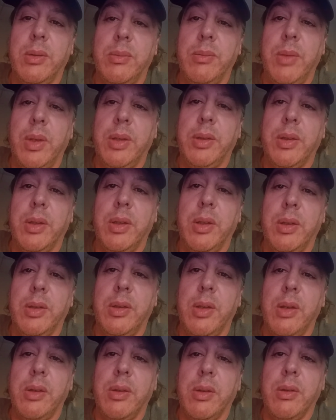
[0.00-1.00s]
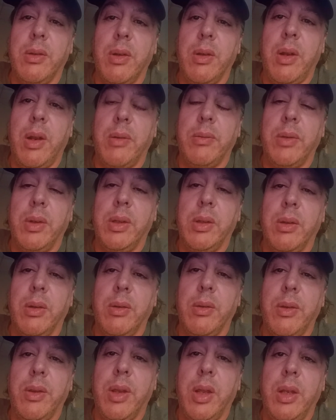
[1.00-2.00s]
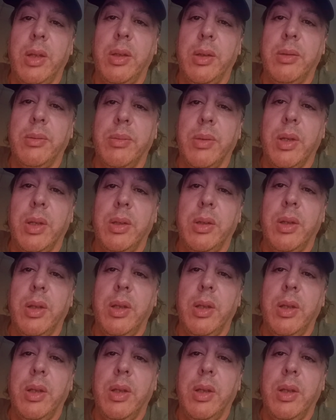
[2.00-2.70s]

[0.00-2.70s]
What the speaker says: makes a decision on every little thing, but